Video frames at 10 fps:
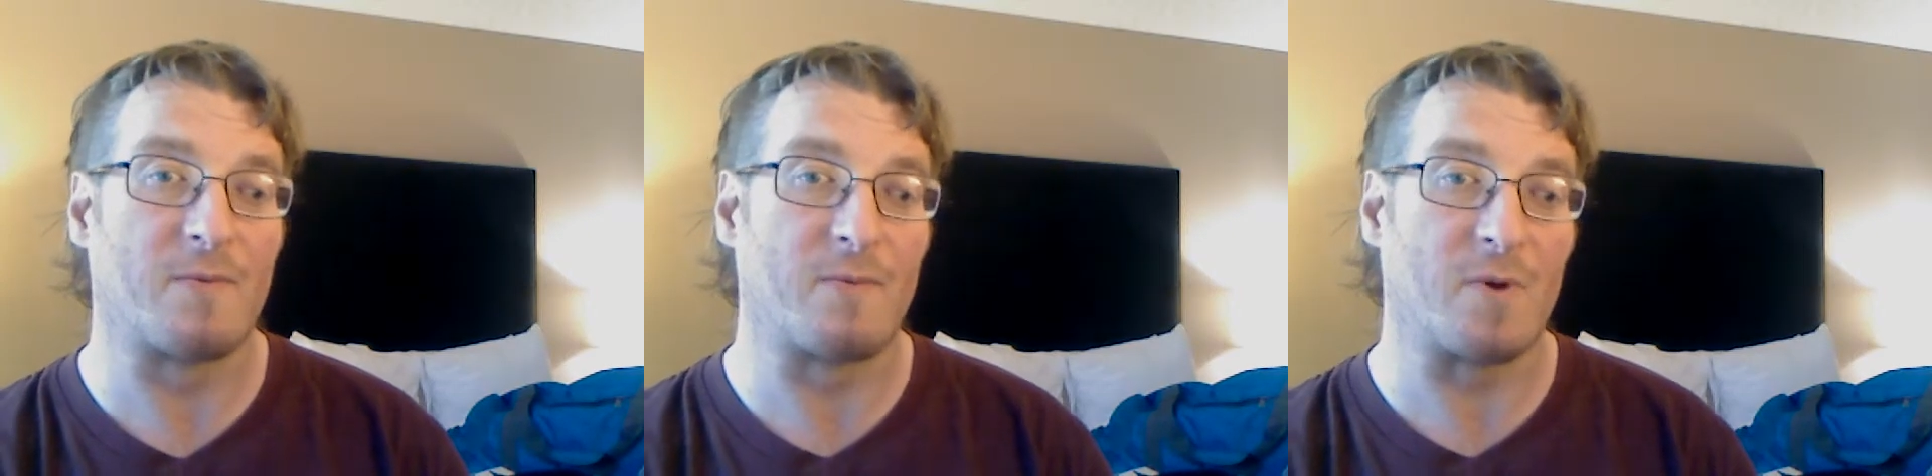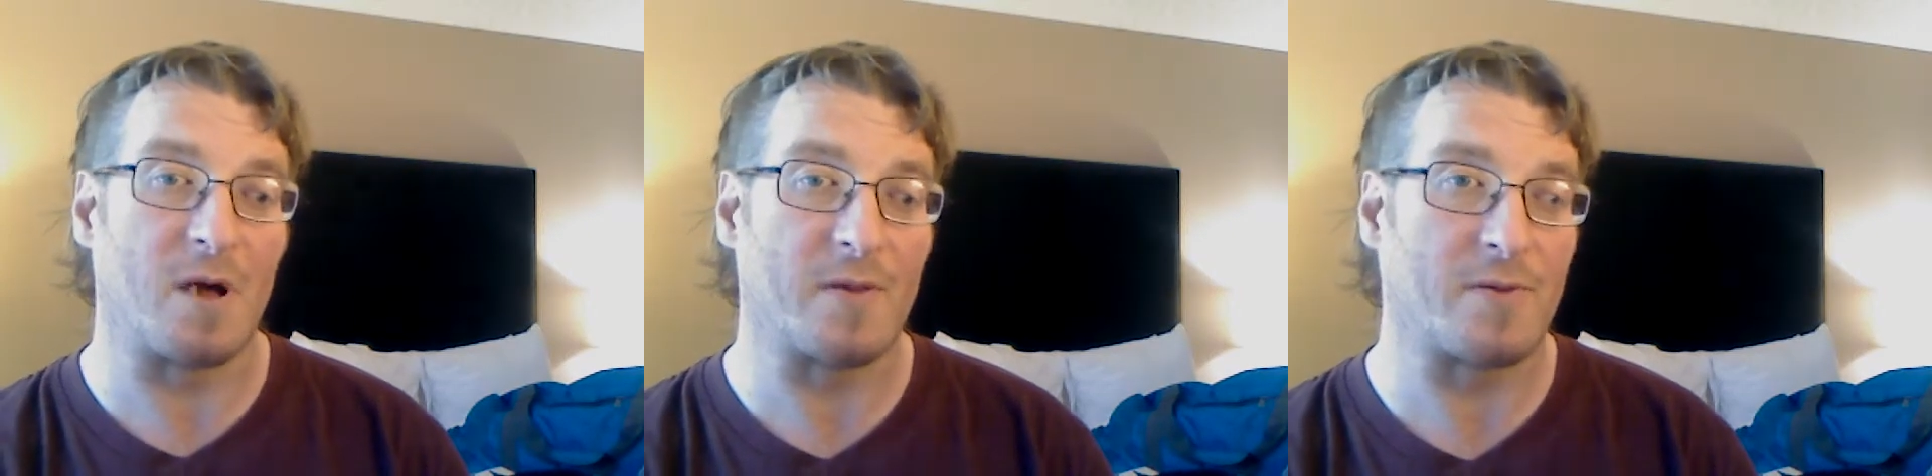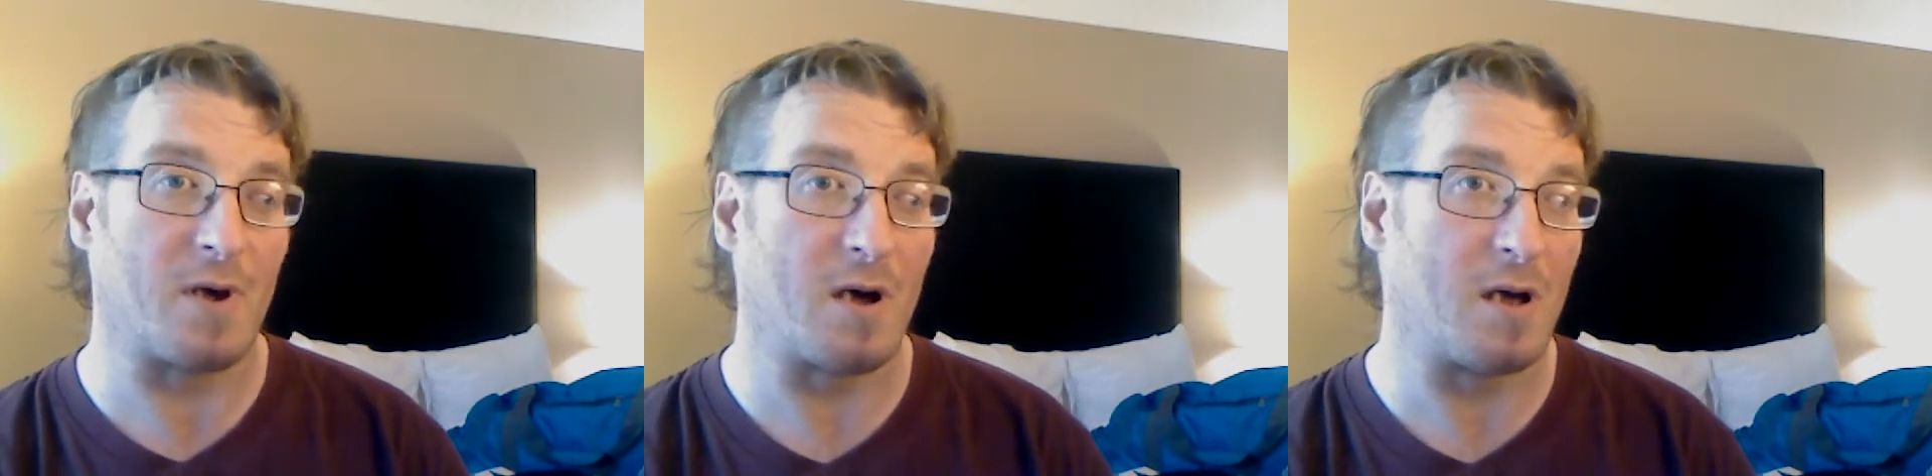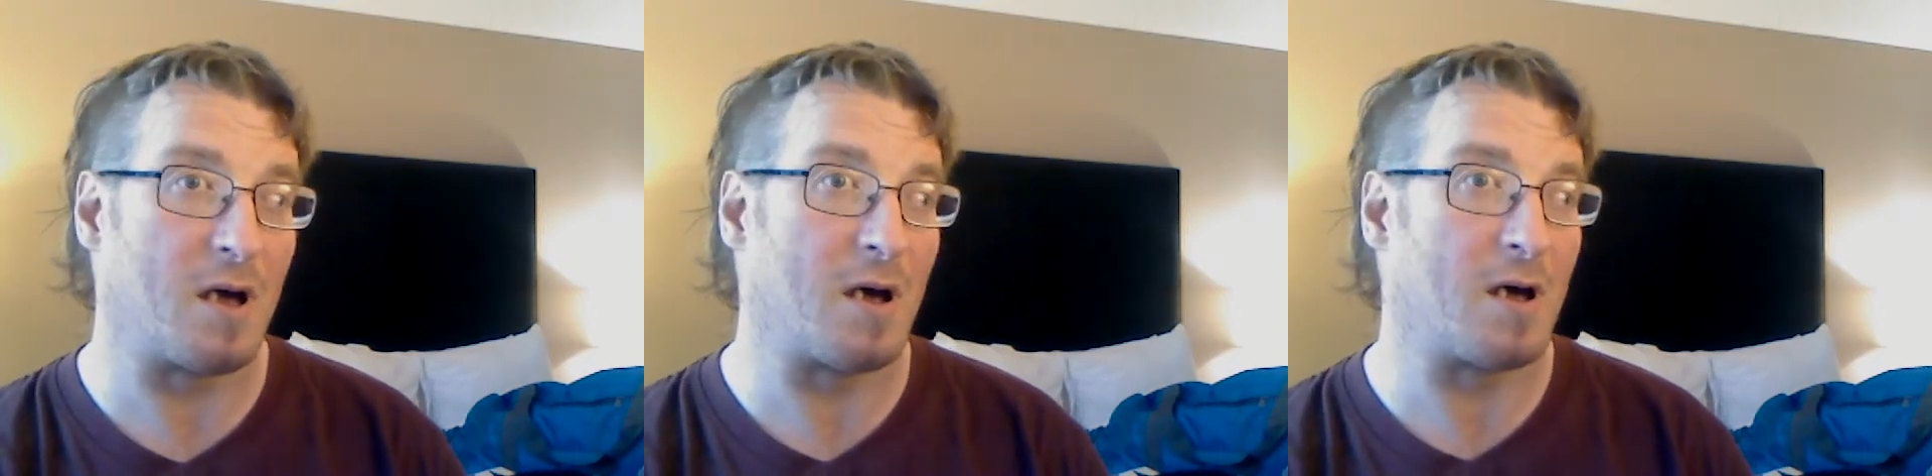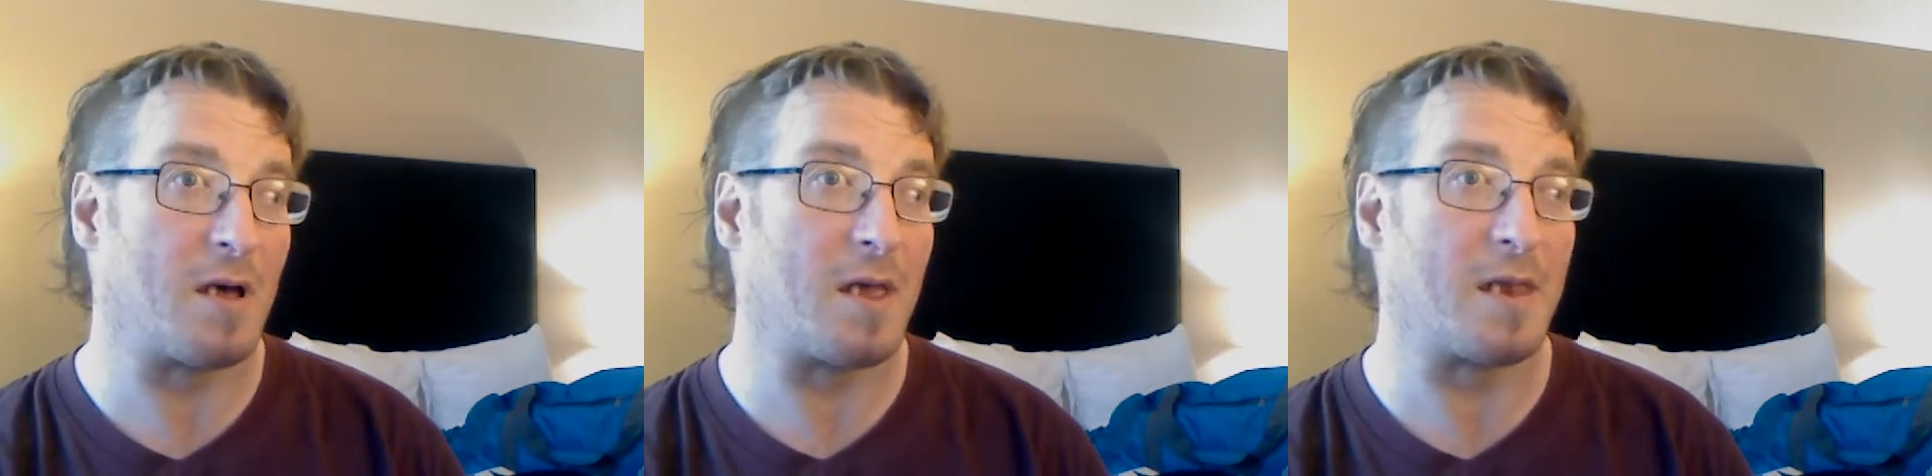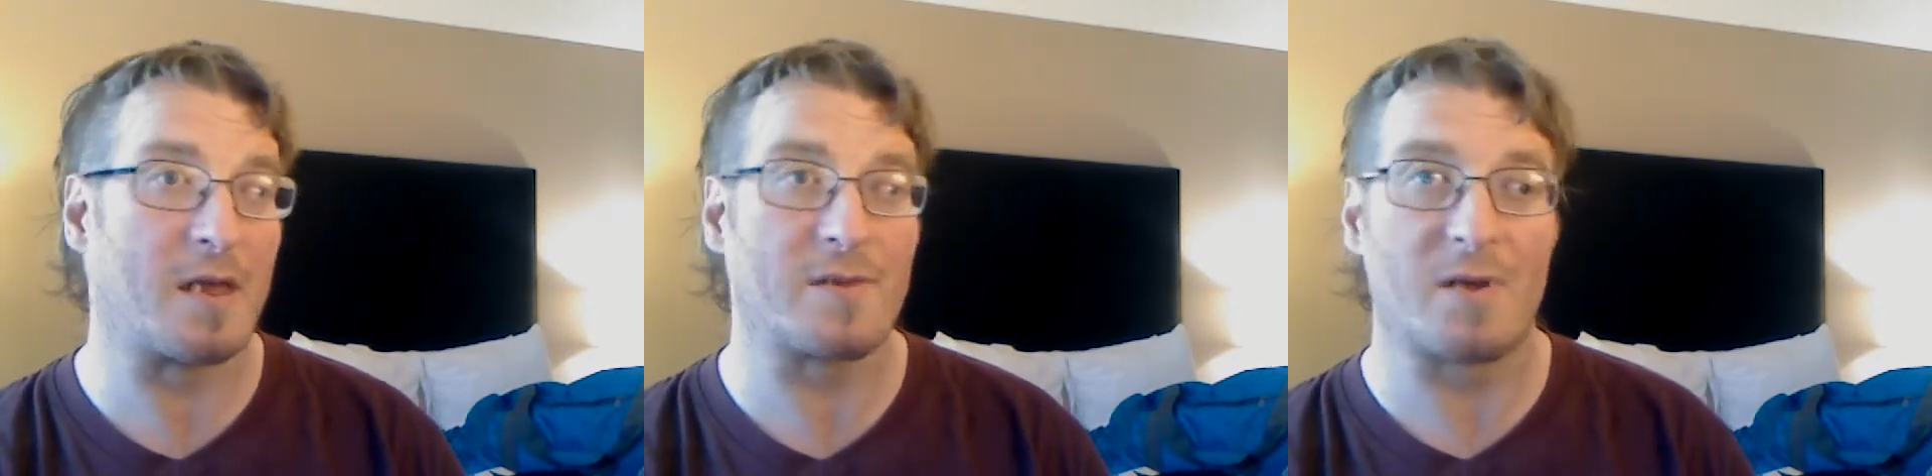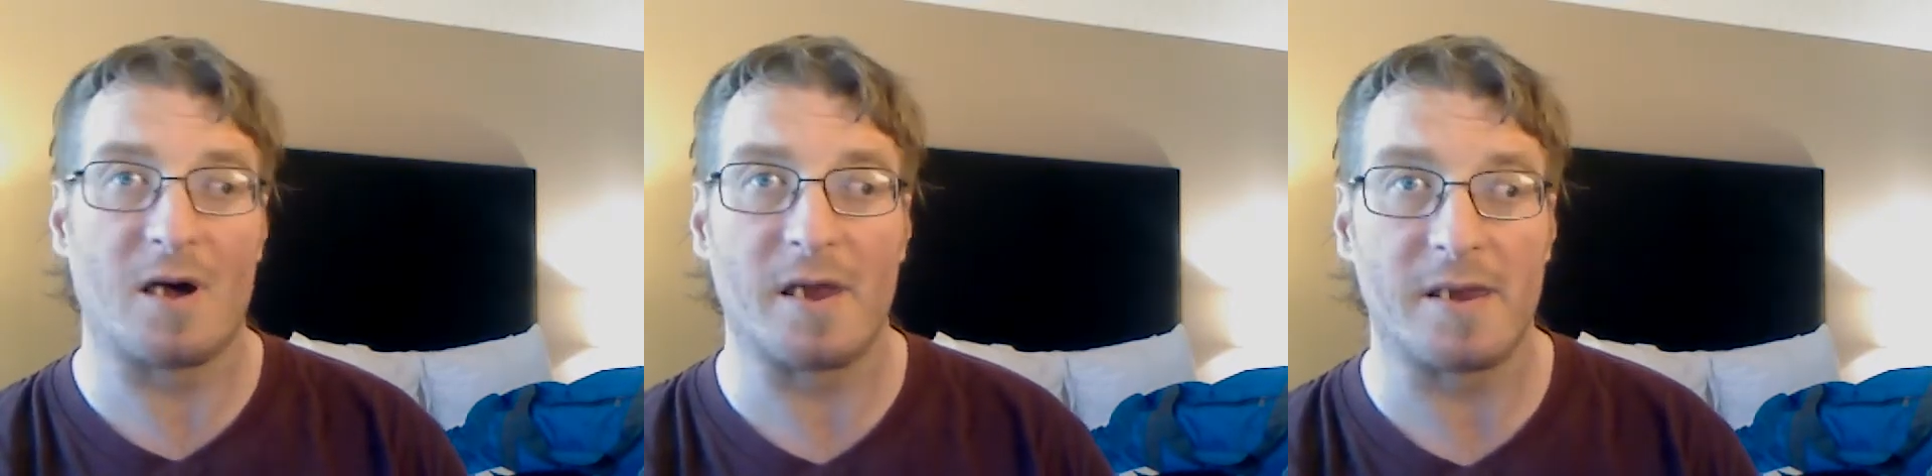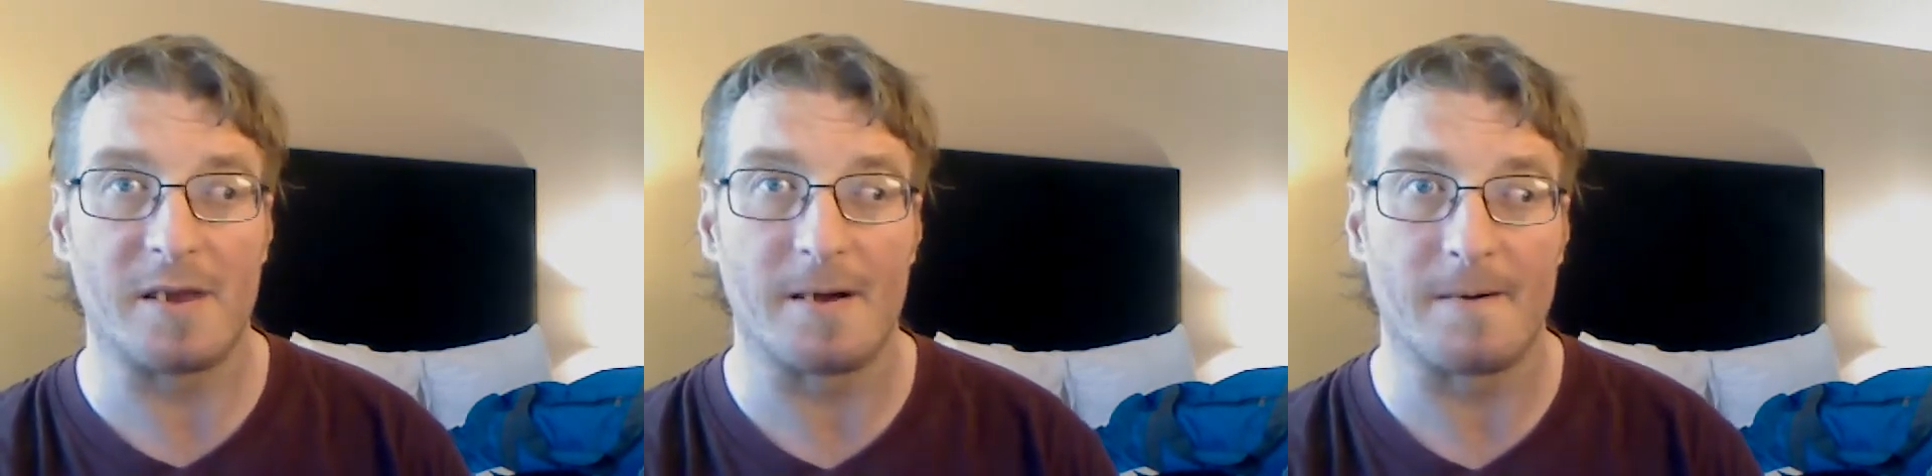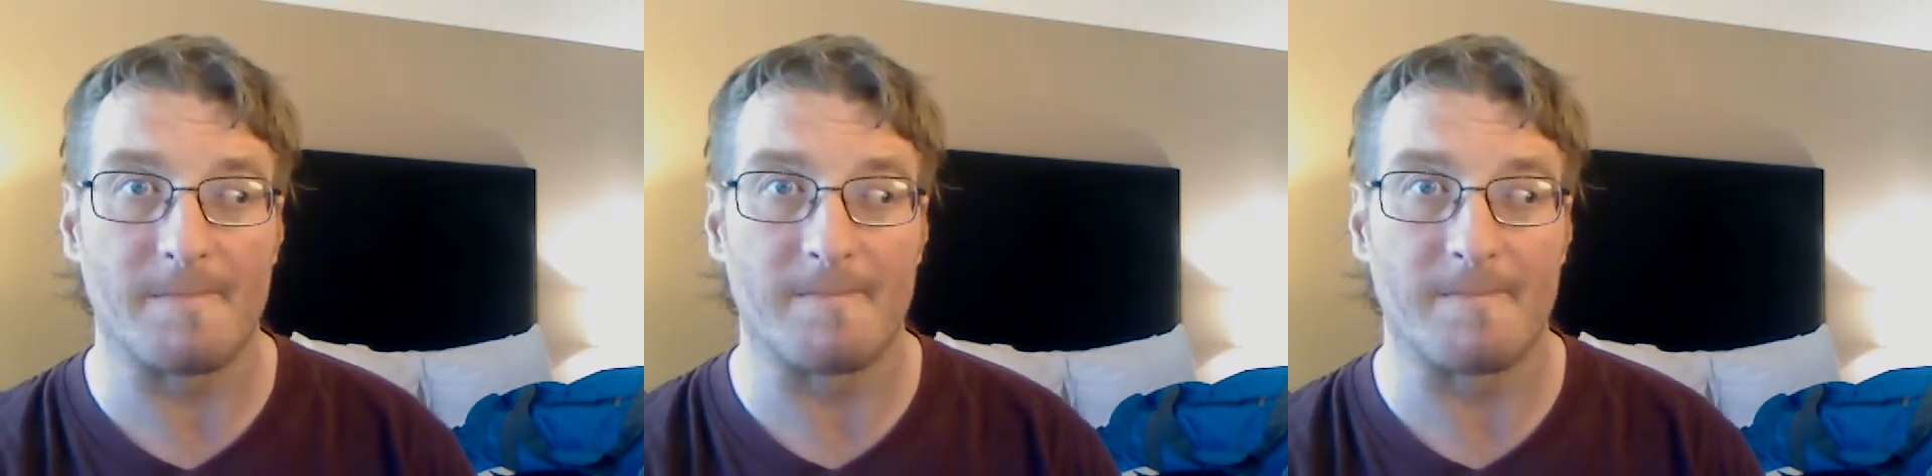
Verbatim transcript: When I saw, uh, and I saw a um,